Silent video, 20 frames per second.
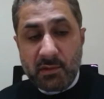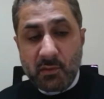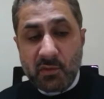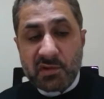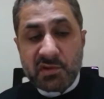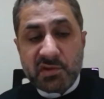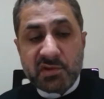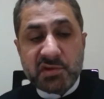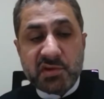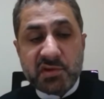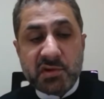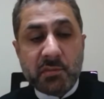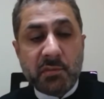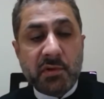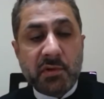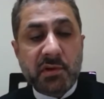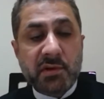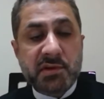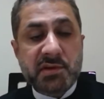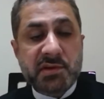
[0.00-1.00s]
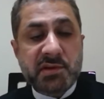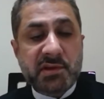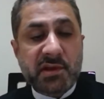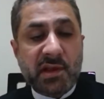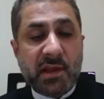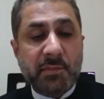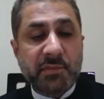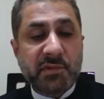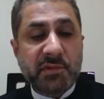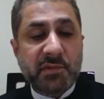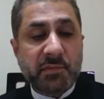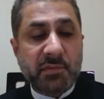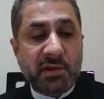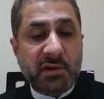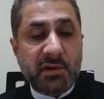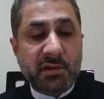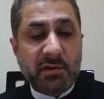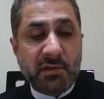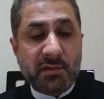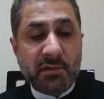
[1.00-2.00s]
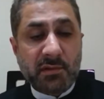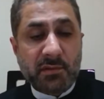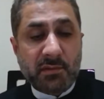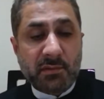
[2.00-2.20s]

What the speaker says: when Shimmer slapped me,